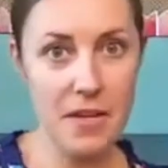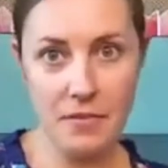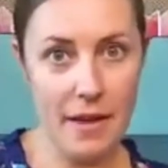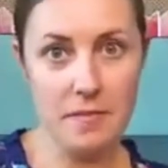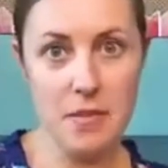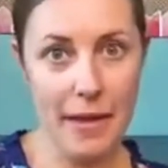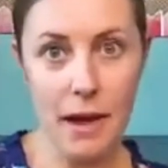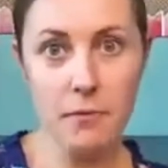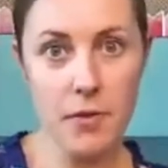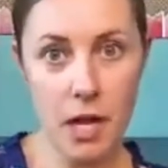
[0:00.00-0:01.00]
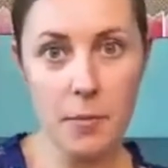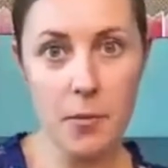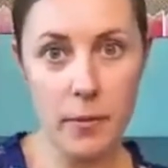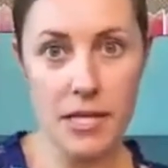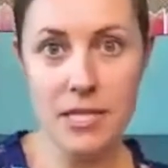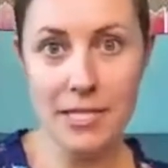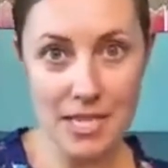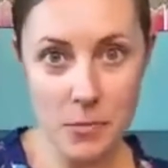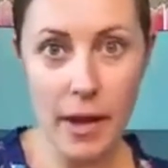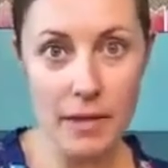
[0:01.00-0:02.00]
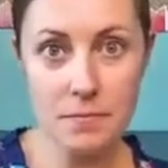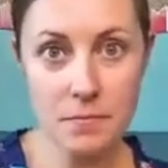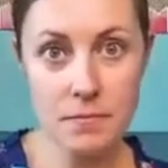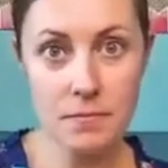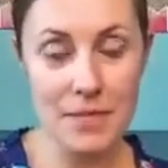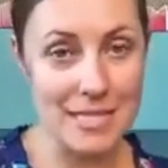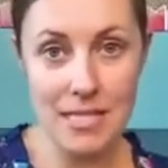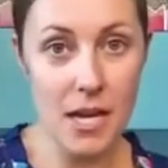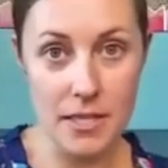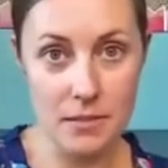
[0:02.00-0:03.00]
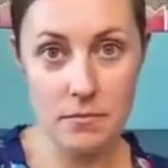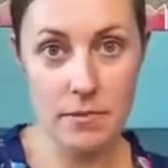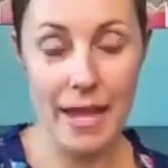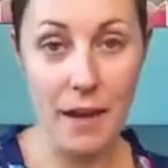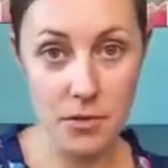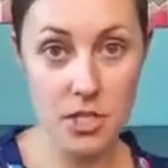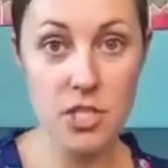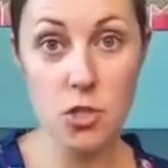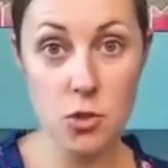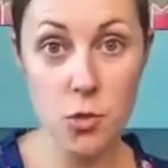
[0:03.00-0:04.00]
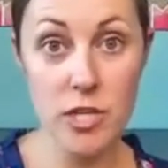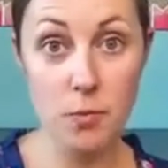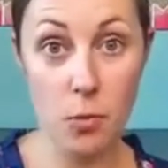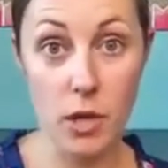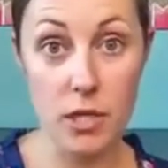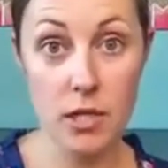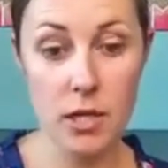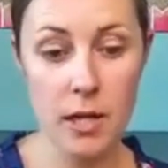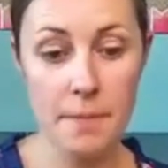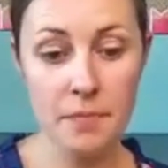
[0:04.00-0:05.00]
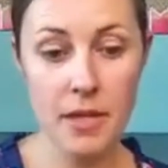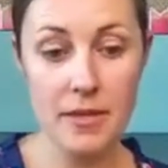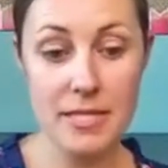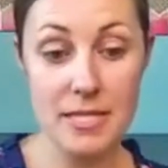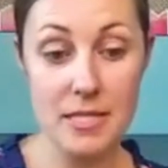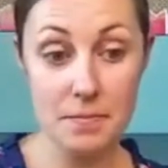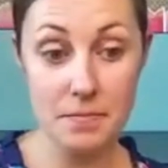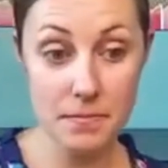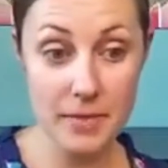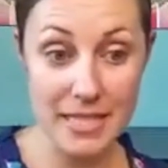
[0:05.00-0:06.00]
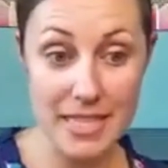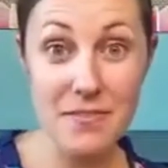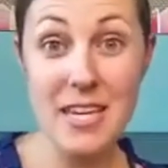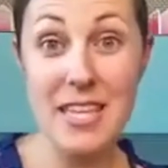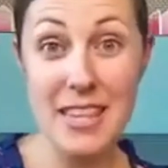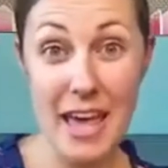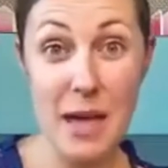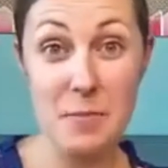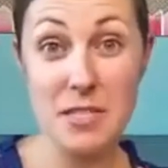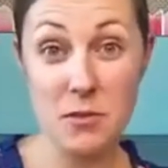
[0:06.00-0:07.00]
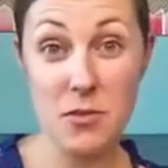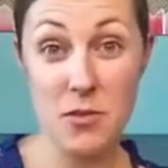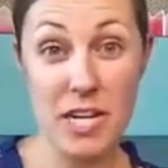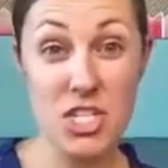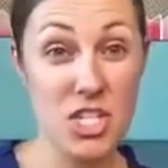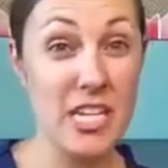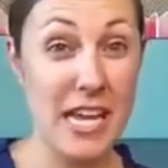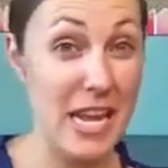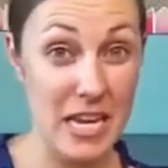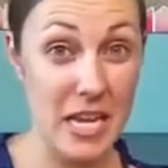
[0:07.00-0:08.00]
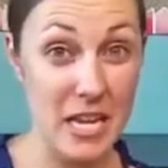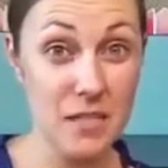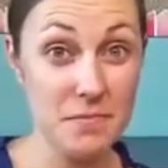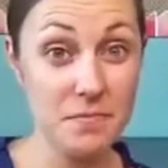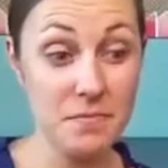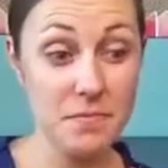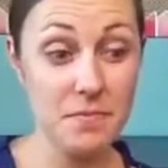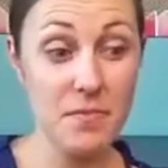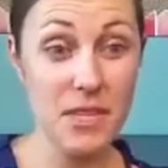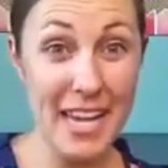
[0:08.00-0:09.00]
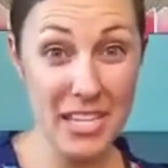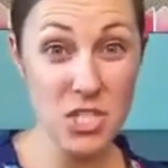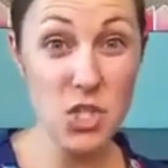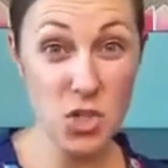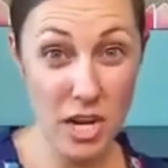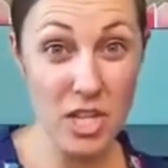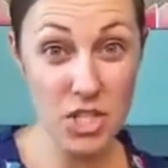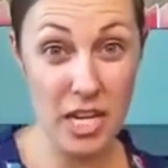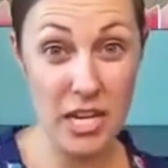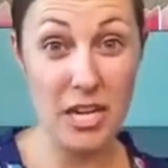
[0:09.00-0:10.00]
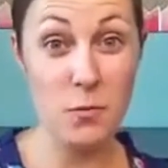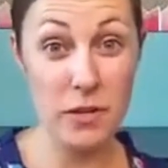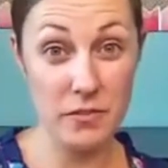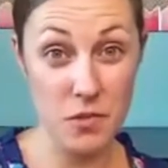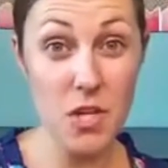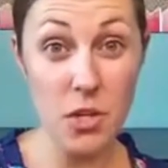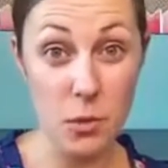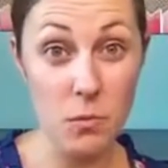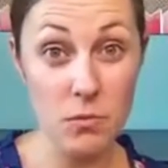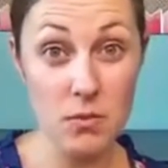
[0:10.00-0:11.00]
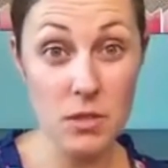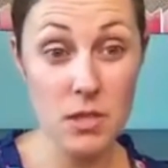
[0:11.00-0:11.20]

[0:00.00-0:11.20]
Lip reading: if they have to be out for a couple weeks, guess what? It's done. They have their digital choice board. This is giving them differentiated instruction and review.